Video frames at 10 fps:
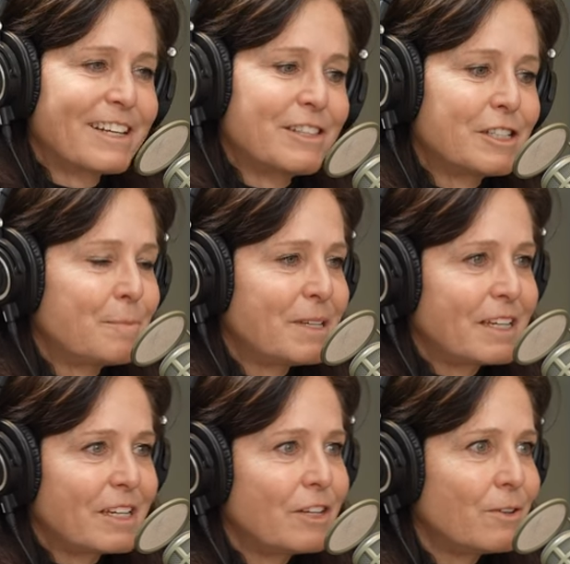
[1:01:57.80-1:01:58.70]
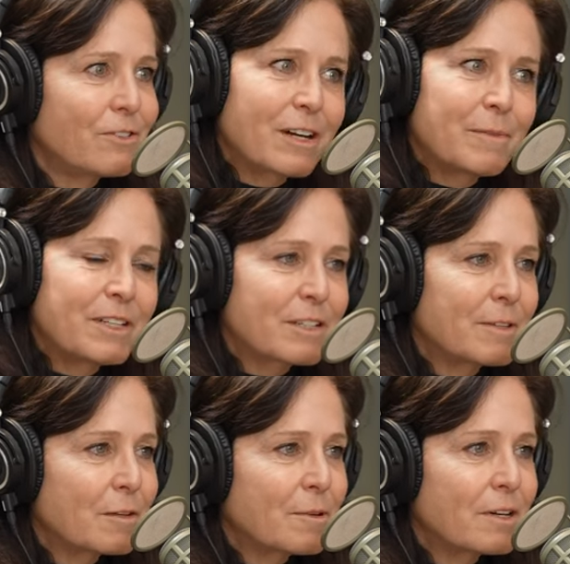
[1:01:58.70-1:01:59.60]
like these big, huge companies come
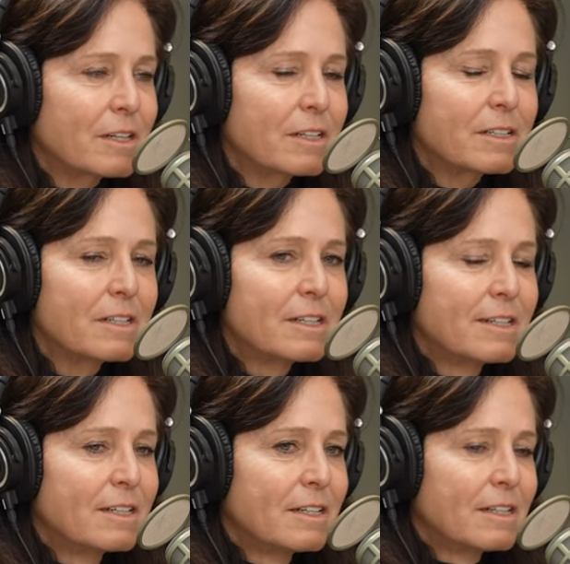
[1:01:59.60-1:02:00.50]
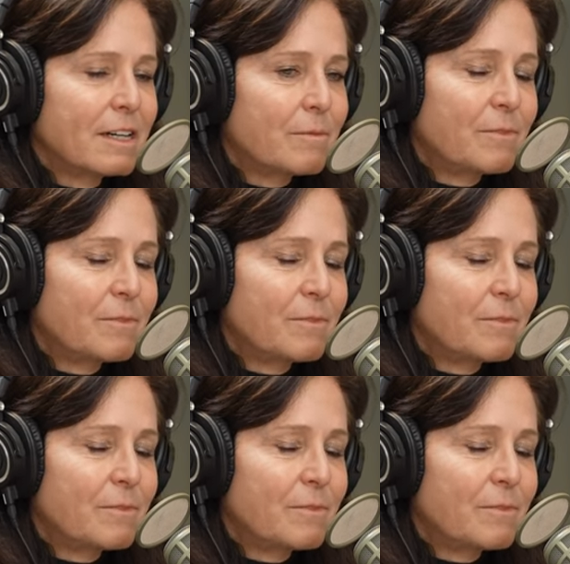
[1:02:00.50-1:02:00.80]
into the market, um,